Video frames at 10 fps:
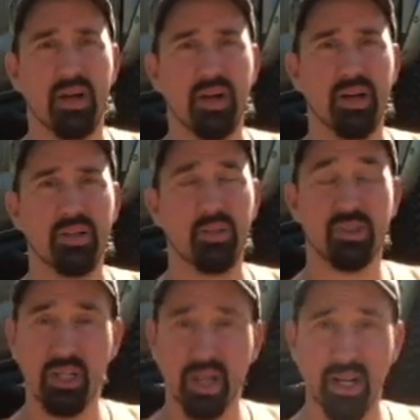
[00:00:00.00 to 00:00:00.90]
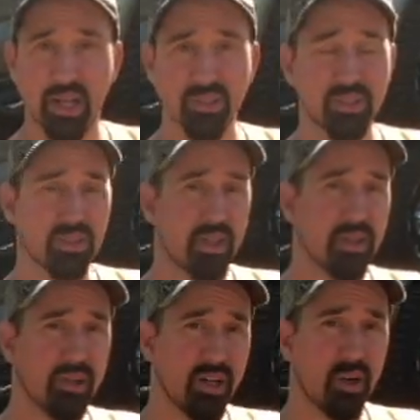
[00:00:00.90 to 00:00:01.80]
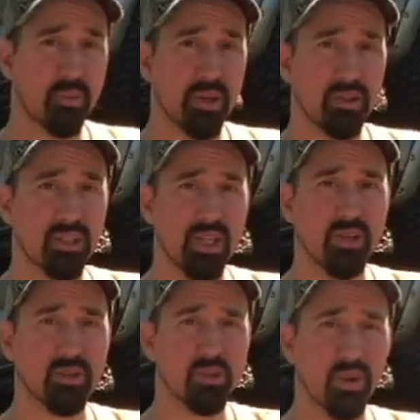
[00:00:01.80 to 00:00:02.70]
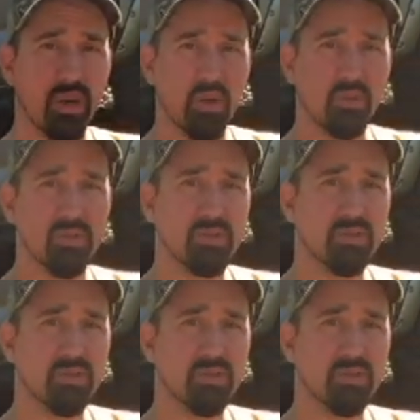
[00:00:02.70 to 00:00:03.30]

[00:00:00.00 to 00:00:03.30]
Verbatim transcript: Uh, I do shout outs to try to help other channels grow.